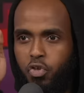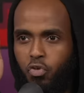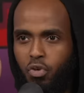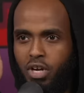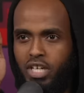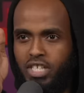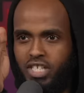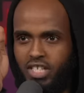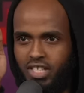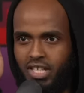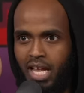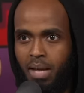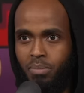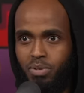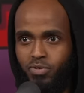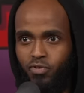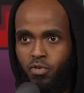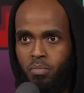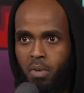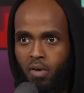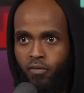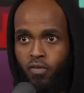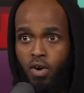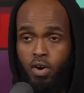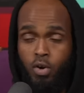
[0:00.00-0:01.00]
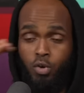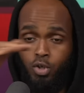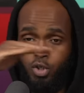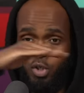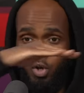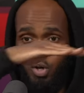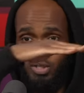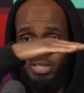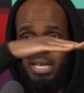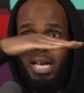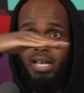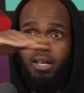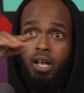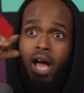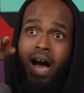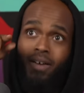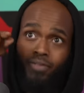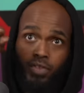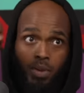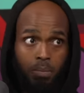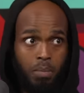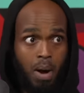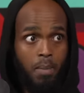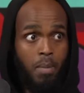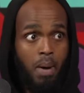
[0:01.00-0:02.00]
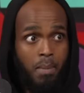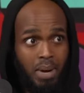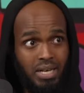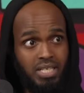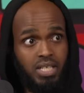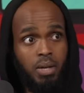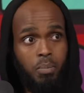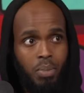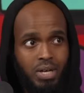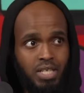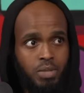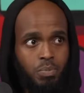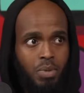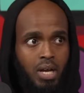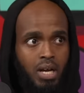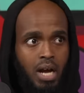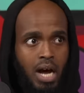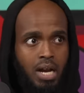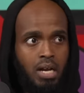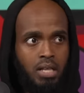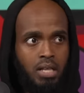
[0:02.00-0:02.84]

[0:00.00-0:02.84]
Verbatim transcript: three steps from my front door, so it's like you have to. My mum has to buzz me in,